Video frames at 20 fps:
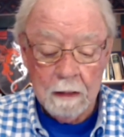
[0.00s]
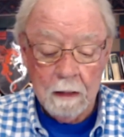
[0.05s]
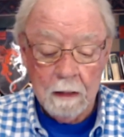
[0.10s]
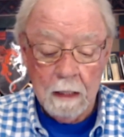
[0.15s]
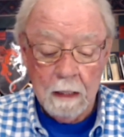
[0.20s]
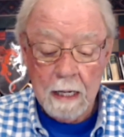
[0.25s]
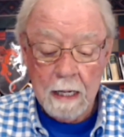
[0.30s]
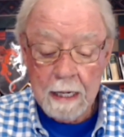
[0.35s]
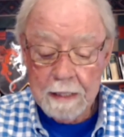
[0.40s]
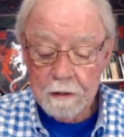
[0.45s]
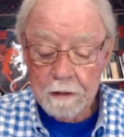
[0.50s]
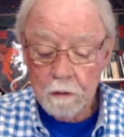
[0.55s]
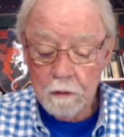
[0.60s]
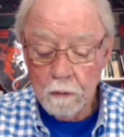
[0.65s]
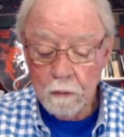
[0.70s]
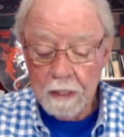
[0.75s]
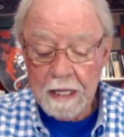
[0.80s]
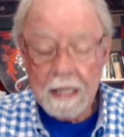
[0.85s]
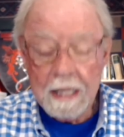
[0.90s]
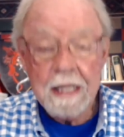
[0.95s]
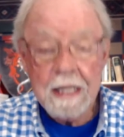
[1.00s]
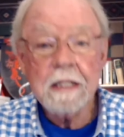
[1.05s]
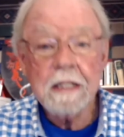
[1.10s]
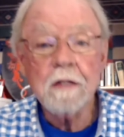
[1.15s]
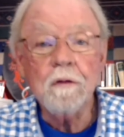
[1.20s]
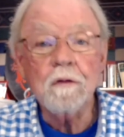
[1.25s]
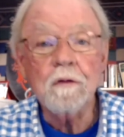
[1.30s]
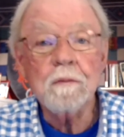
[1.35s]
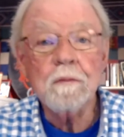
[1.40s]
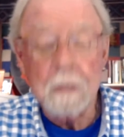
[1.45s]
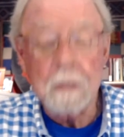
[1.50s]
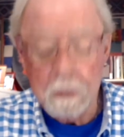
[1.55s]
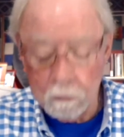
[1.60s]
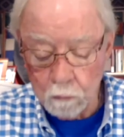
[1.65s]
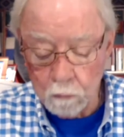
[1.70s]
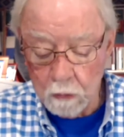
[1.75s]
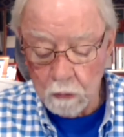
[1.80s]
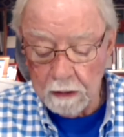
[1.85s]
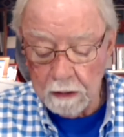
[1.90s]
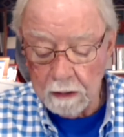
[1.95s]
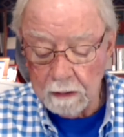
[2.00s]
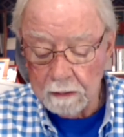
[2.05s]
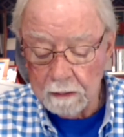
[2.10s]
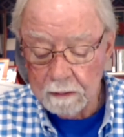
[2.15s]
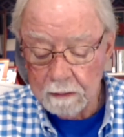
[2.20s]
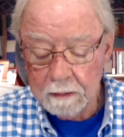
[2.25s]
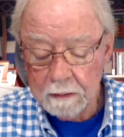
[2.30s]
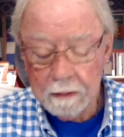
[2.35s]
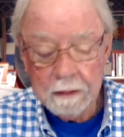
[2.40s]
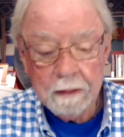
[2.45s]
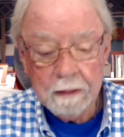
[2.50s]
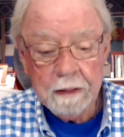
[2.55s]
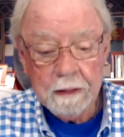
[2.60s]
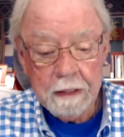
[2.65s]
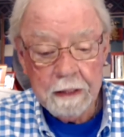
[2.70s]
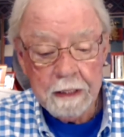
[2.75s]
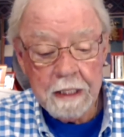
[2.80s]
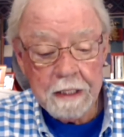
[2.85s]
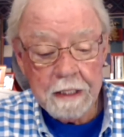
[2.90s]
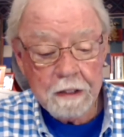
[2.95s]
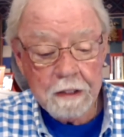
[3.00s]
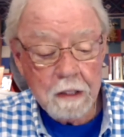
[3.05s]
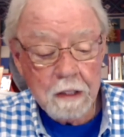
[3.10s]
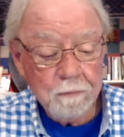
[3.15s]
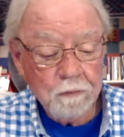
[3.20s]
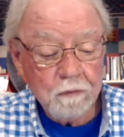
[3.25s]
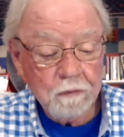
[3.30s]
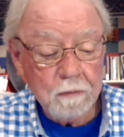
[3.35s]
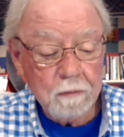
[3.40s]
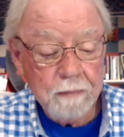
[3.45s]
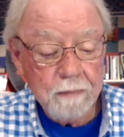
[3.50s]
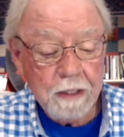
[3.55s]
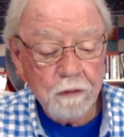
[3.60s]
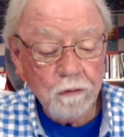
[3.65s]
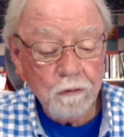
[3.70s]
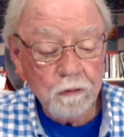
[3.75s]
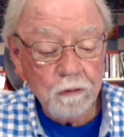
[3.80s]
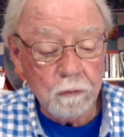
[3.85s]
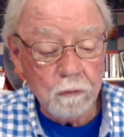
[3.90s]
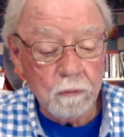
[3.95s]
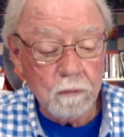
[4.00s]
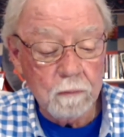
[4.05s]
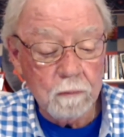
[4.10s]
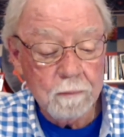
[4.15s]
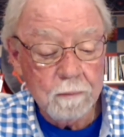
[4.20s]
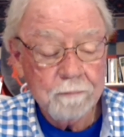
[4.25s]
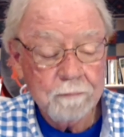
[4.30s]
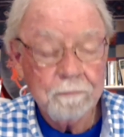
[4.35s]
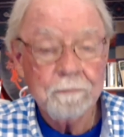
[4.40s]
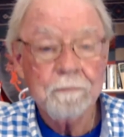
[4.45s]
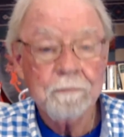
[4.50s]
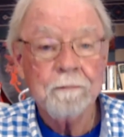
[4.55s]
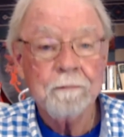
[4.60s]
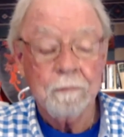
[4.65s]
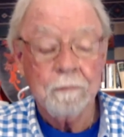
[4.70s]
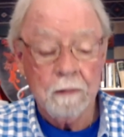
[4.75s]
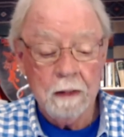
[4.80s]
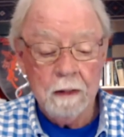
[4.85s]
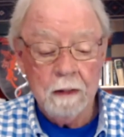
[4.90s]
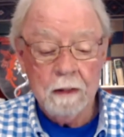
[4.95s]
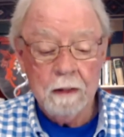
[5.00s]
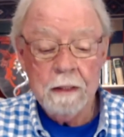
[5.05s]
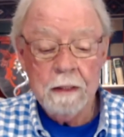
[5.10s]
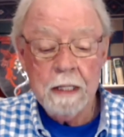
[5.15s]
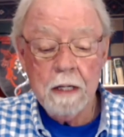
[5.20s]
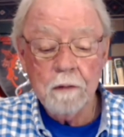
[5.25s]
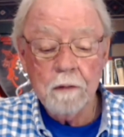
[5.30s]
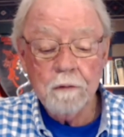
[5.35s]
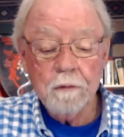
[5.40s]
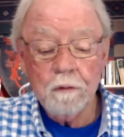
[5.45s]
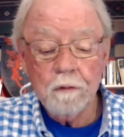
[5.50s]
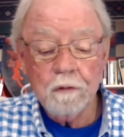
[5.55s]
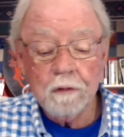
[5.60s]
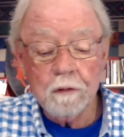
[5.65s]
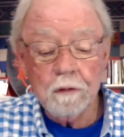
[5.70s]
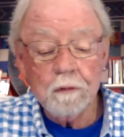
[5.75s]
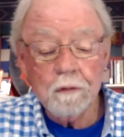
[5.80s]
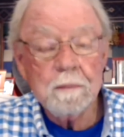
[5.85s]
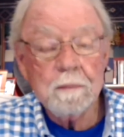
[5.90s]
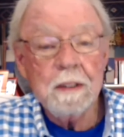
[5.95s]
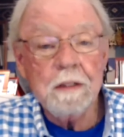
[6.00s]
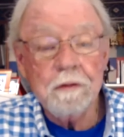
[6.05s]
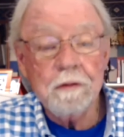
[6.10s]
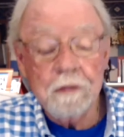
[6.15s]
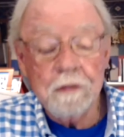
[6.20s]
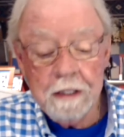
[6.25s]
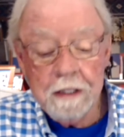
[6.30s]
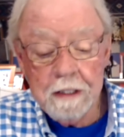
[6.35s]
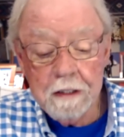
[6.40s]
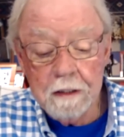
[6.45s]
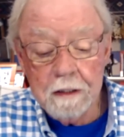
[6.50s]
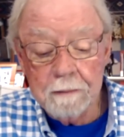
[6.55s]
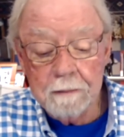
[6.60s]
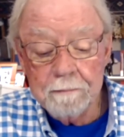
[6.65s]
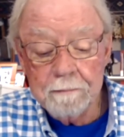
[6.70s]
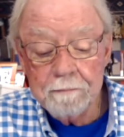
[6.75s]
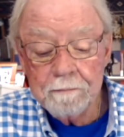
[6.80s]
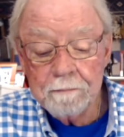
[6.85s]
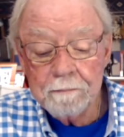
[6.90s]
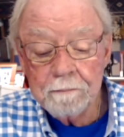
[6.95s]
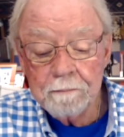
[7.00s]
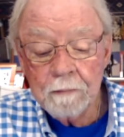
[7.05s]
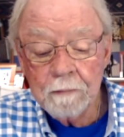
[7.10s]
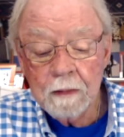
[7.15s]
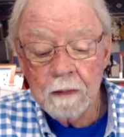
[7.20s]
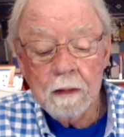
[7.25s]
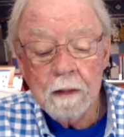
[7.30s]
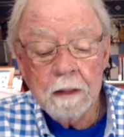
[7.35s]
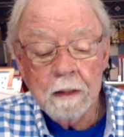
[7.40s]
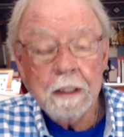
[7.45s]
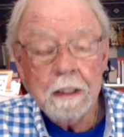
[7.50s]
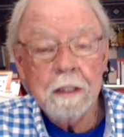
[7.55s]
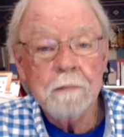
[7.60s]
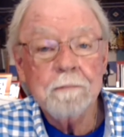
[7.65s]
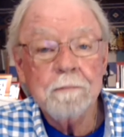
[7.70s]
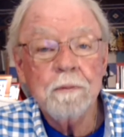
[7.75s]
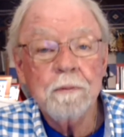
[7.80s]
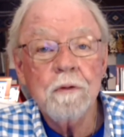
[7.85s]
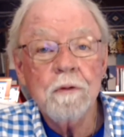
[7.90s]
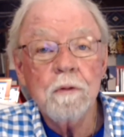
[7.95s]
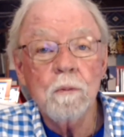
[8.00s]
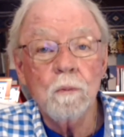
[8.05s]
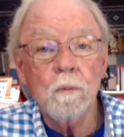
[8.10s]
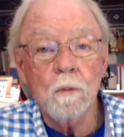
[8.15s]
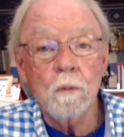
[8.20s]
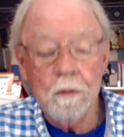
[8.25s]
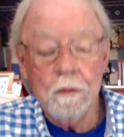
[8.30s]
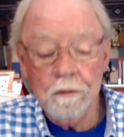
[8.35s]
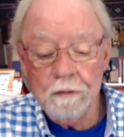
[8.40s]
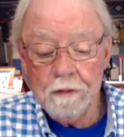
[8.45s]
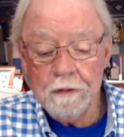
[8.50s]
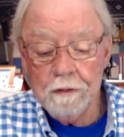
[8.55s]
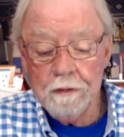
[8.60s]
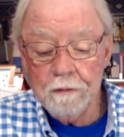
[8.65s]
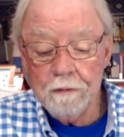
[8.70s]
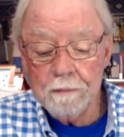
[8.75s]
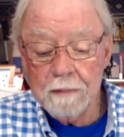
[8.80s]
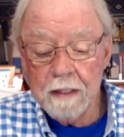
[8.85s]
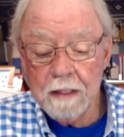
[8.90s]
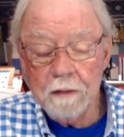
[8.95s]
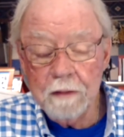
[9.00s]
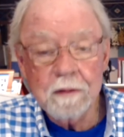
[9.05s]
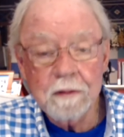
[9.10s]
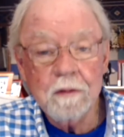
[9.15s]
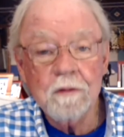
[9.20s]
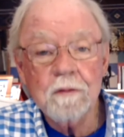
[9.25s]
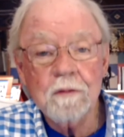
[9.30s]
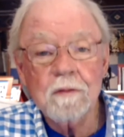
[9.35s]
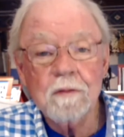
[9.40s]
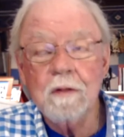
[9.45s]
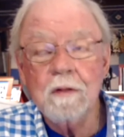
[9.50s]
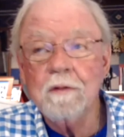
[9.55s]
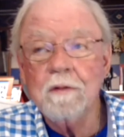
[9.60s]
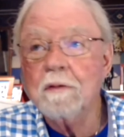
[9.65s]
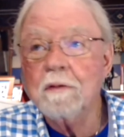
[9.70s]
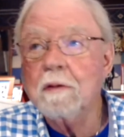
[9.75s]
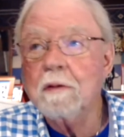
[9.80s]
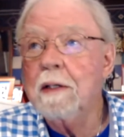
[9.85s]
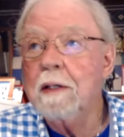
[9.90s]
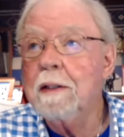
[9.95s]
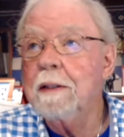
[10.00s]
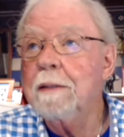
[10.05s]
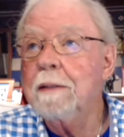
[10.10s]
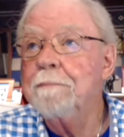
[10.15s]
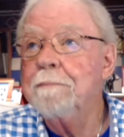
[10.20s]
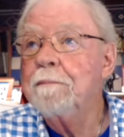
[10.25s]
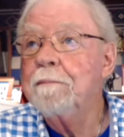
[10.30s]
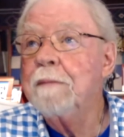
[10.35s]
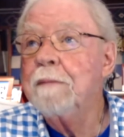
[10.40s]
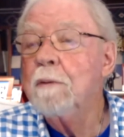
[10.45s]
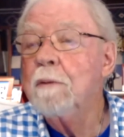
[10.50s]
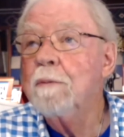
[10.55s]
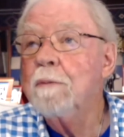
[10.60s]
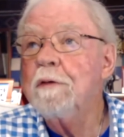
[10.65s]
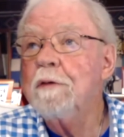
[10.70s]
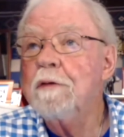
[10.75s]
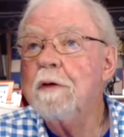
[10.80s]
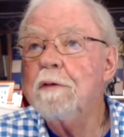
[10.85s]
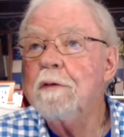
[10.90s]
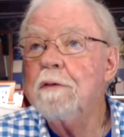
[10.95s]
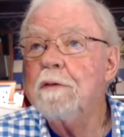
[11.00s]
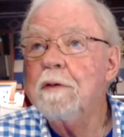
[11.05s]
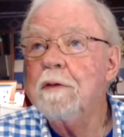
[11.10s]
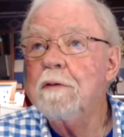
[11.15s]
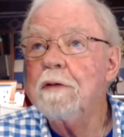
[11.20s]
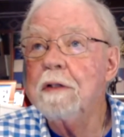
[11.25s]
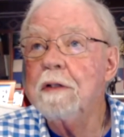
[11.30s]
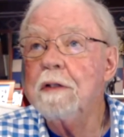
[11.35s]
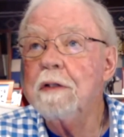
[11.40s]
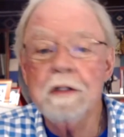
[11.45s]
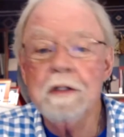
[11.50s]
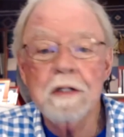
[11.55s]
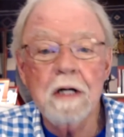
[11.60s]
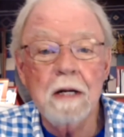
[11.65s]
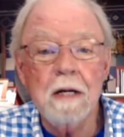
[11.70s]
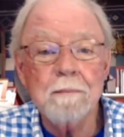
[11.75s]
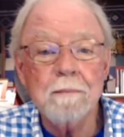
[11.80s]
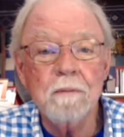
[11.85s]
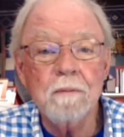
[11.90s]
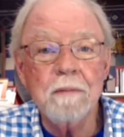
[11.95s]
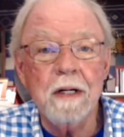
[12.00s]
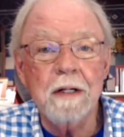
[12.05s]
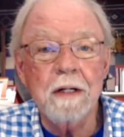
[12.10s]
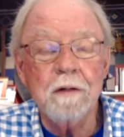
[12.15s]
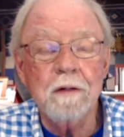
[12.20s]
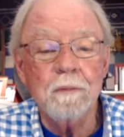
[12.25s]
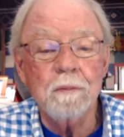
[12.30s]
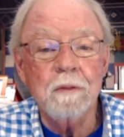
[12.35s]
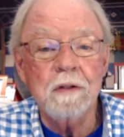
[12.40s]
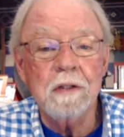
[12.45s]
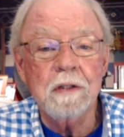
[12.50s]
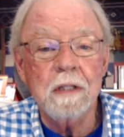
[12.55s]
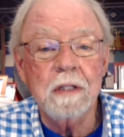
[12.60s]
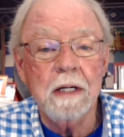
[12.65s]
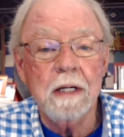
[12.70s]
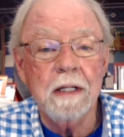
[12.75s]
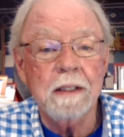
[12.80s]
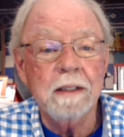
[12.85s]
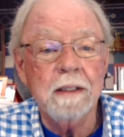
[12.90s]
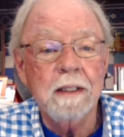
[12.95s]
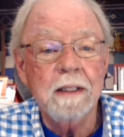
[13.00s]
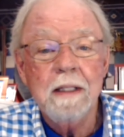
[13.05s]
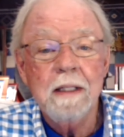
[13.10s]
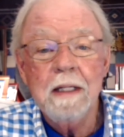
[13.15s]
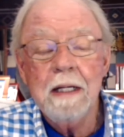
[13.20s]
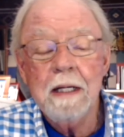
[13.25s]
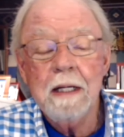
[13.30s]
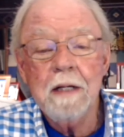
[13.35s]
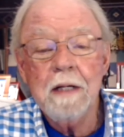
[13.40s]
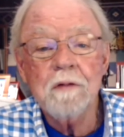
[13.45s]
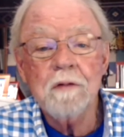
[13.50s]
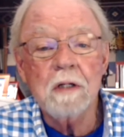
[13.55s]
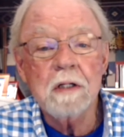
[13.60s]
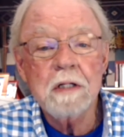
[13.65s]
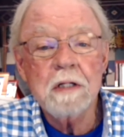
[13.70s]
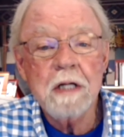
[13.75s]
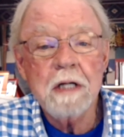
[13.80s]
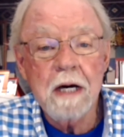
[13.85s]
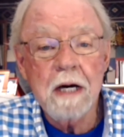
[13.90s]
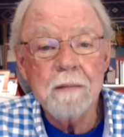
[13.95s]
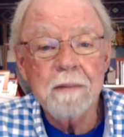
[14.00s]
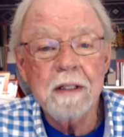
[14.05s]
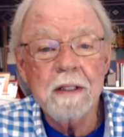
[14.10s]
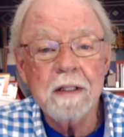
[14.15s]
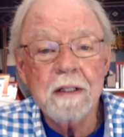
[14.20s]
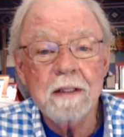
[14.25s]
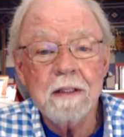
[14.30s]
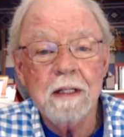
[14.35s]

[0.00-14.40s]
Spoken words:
I know he can speak well. He comes to meet you. Now you shall speak to him and put the words in his mouth. This resistance and then compromise with God has a comic